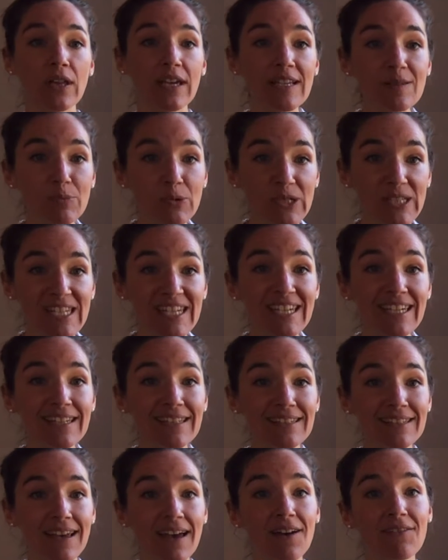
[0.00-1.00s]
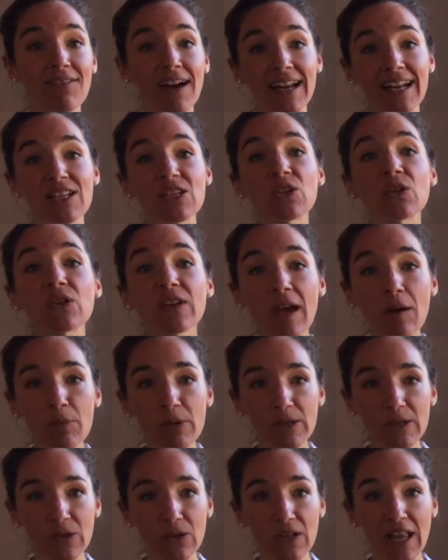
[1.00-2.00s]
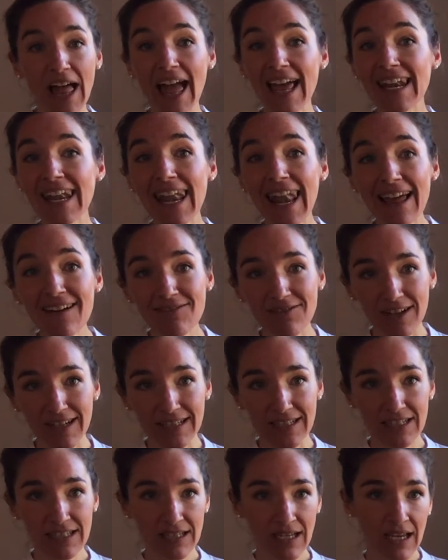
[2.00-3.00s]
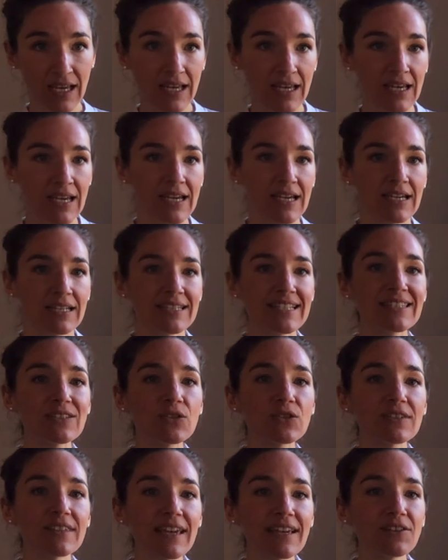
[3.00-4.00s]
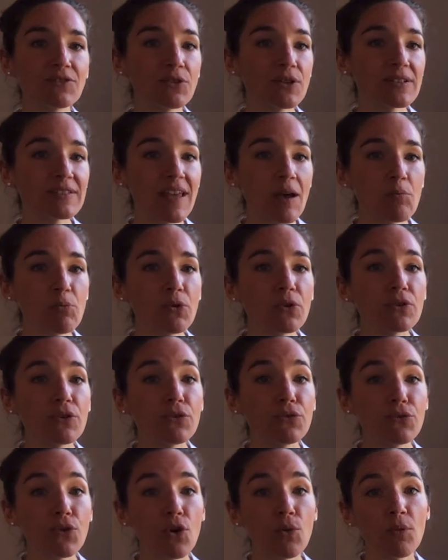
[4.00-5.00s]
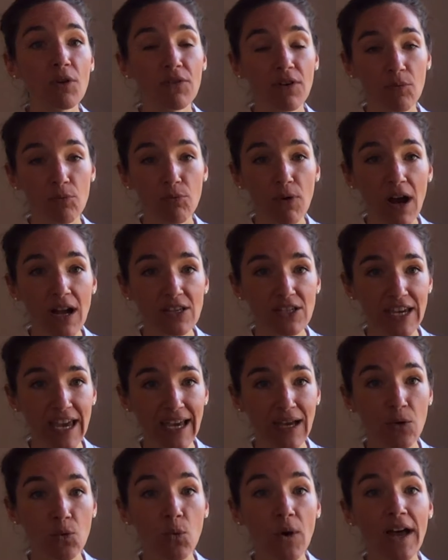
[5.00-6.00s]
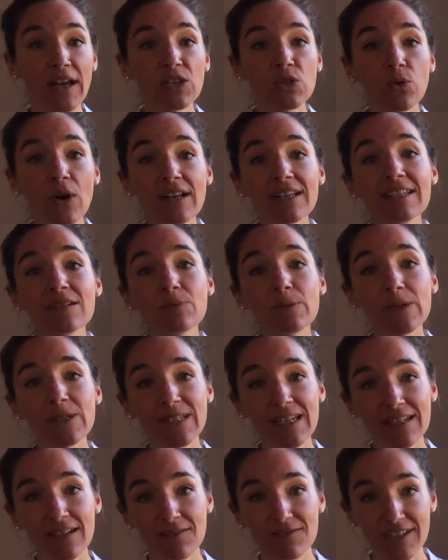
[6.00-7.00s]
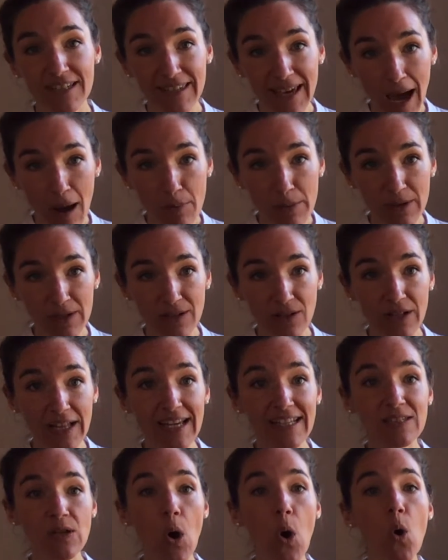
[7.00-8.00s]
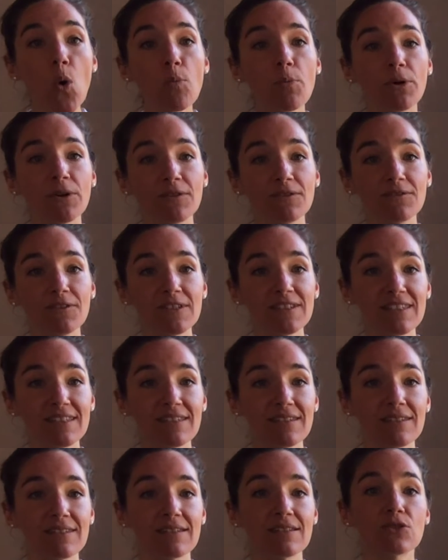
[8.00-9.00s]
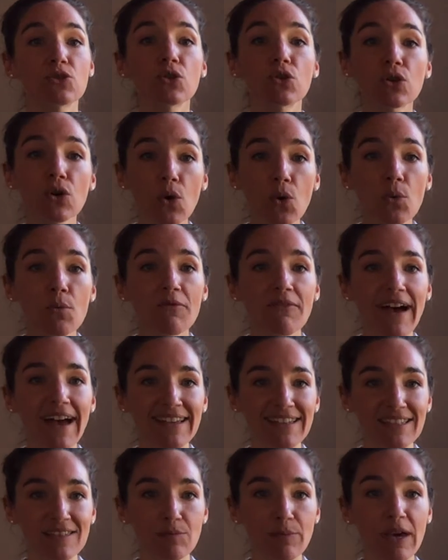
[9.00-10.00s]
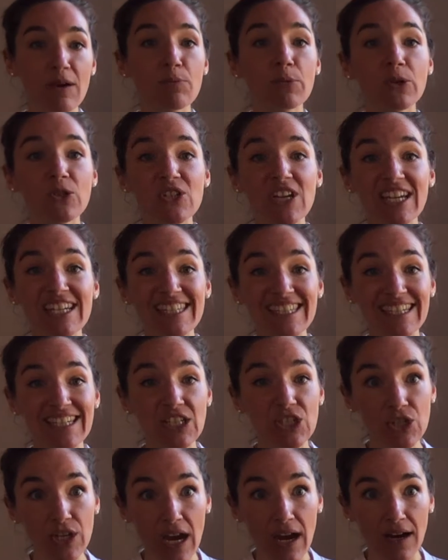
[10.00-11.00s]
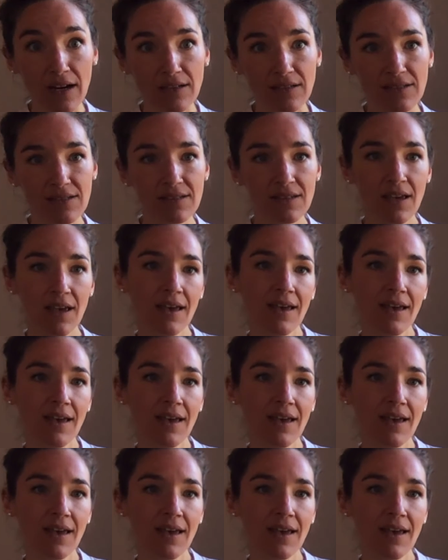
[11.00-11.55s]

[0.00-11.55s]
expertise, financial capital, and leverage. This could take, for example, the form of a project where 20% of the capital is open for citizens to co-invest by purchasing shares.